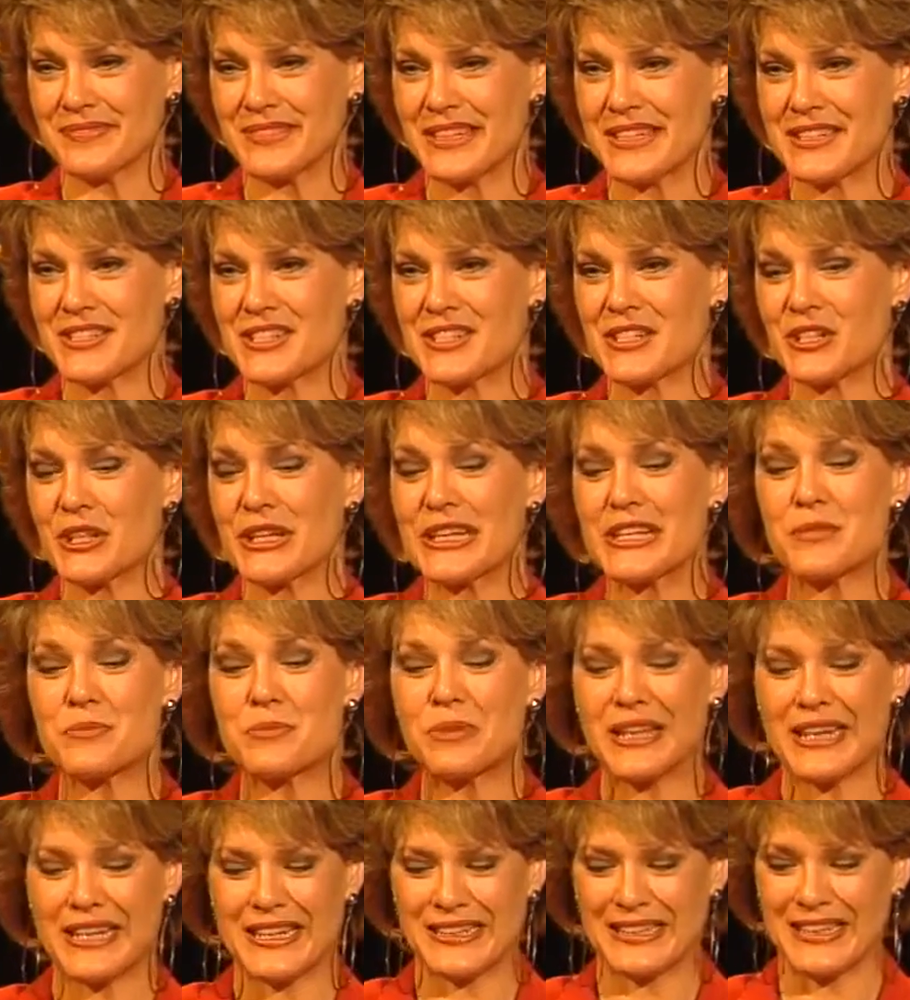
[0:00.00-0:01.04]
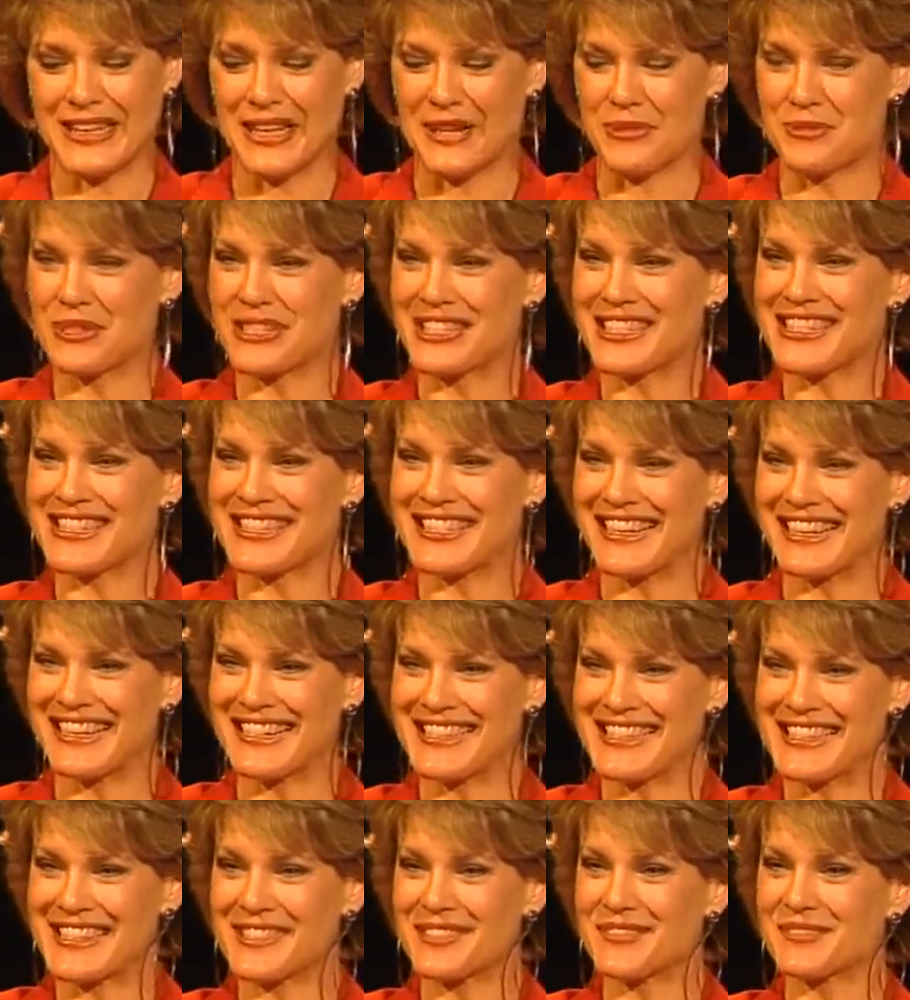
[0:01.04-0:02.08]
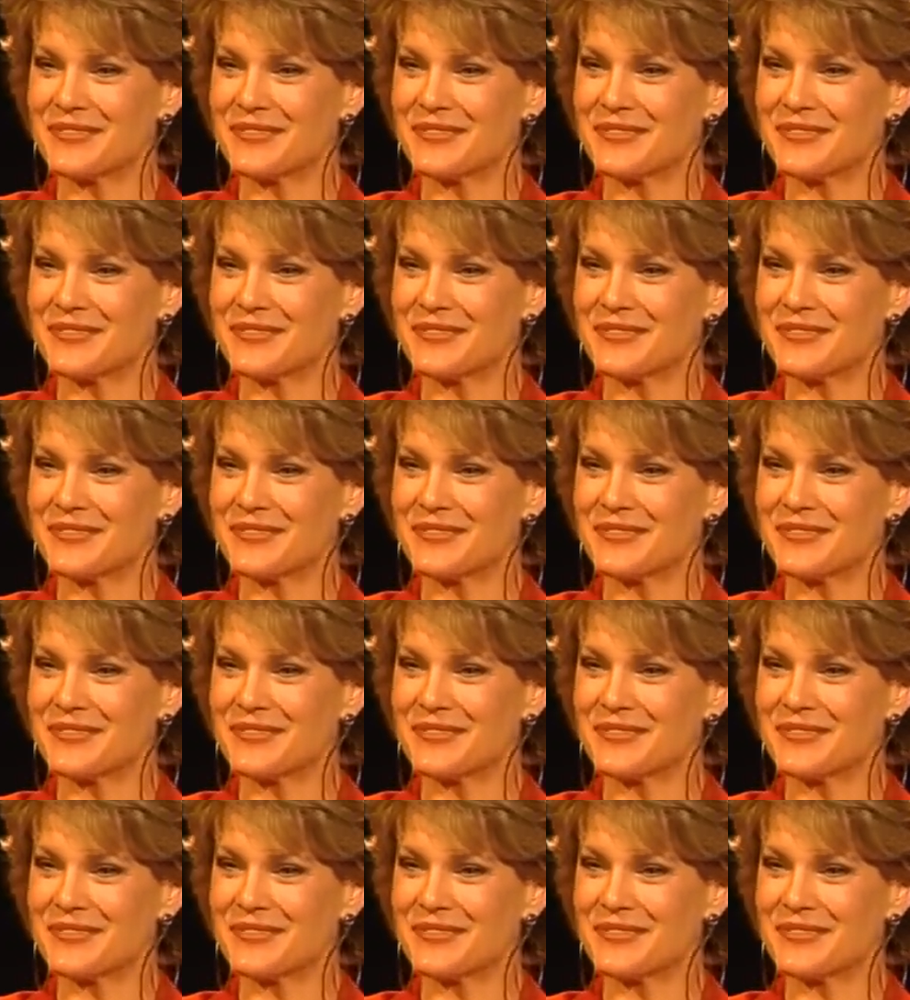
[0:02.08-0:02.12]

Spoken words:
and still gets played a lot, which is nice.